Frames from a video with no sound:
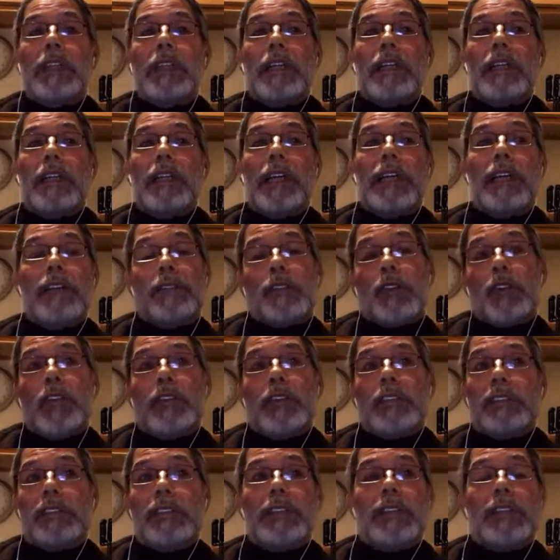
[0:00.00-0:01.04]
And of
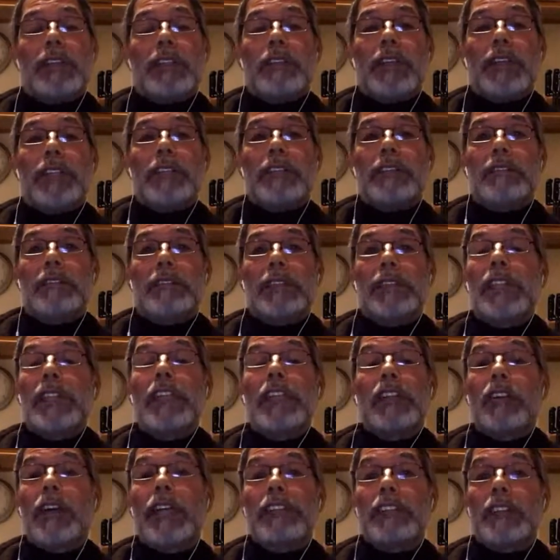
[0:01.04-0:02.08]
course he did a great
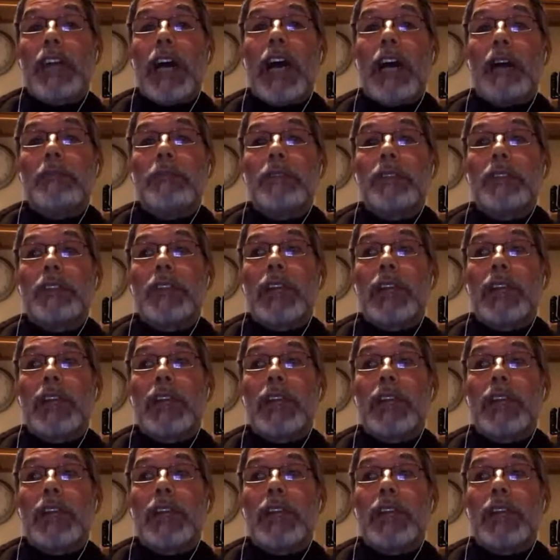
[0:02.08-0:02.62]
job.